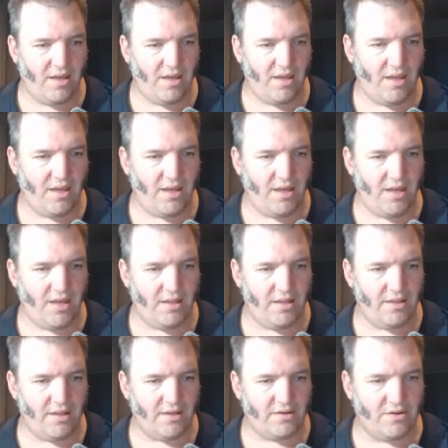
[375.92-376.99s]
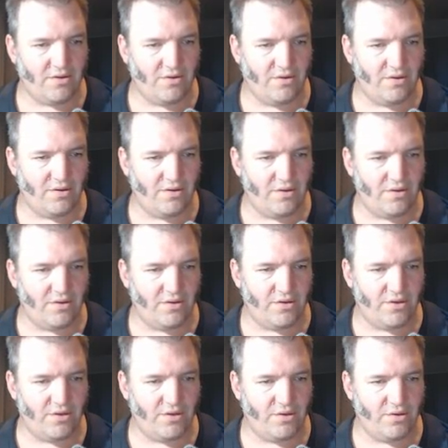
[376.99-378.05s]
and that's gone
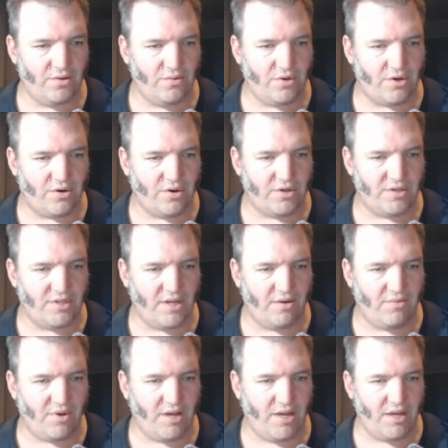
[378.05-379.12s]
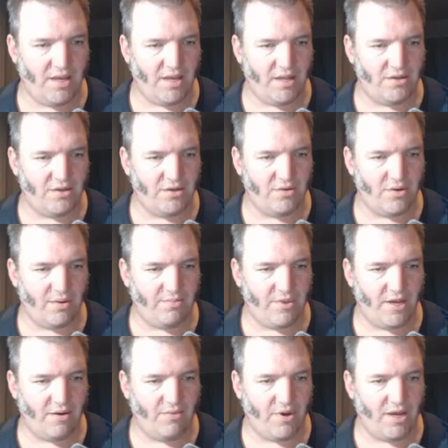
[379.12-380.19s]
2 across that way and 2 up
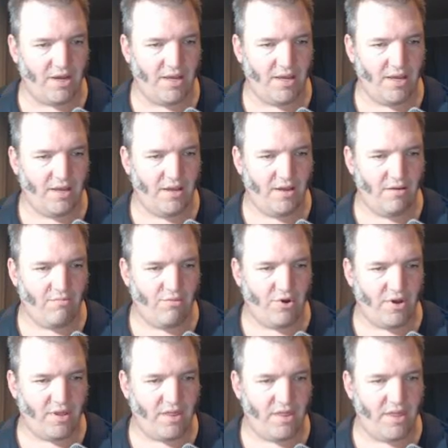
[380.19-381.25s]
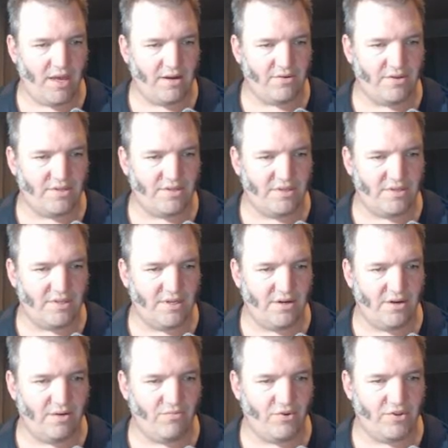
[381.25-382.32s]
that way. Pythagoras'
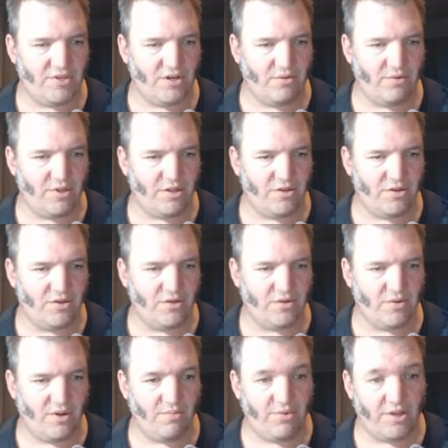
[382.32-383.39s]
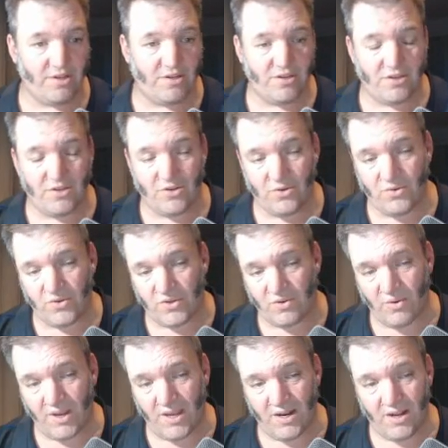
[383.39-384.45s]
theorem would tell me that 2 squared plus 2
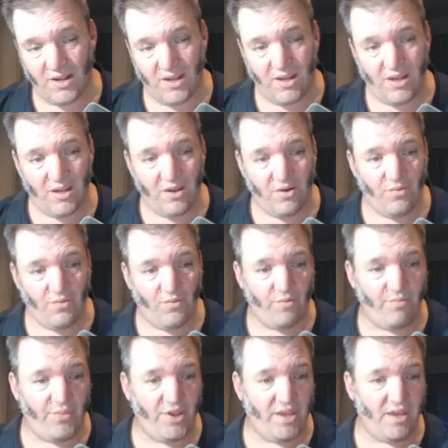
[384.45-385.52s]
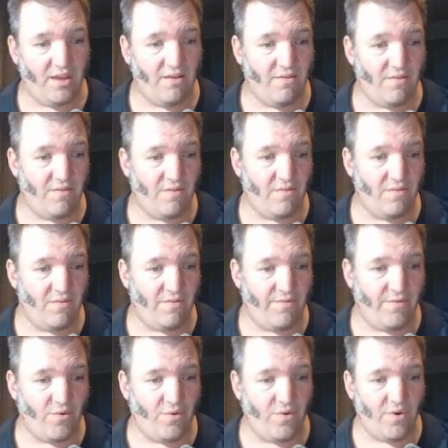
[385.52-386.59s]
squared would be
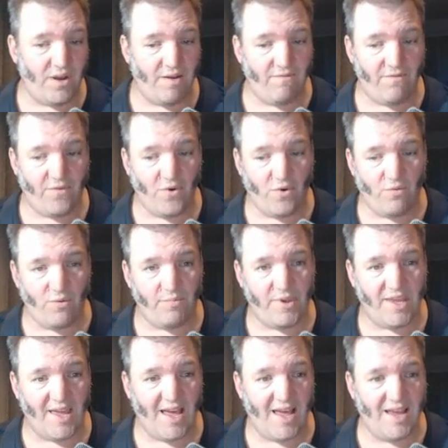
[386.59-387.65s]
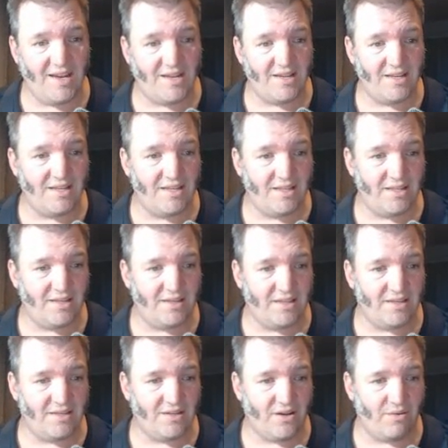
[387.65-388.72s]
4, and 4 would be 8. So
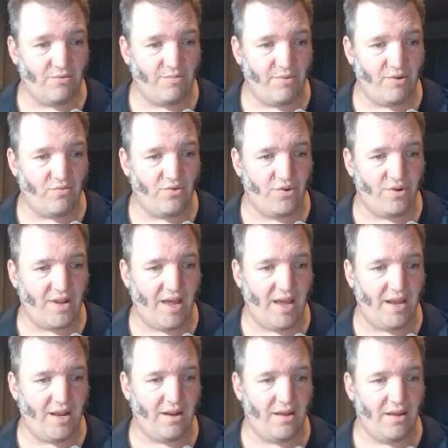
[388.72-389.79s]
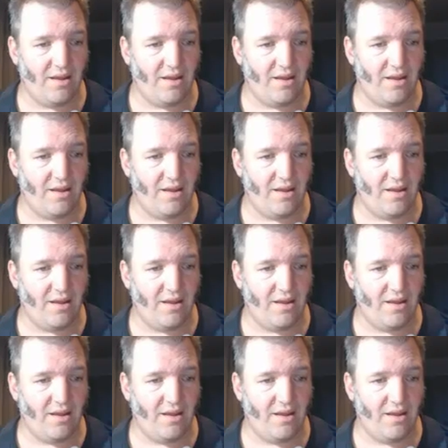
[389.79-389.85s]
this side would be root 8,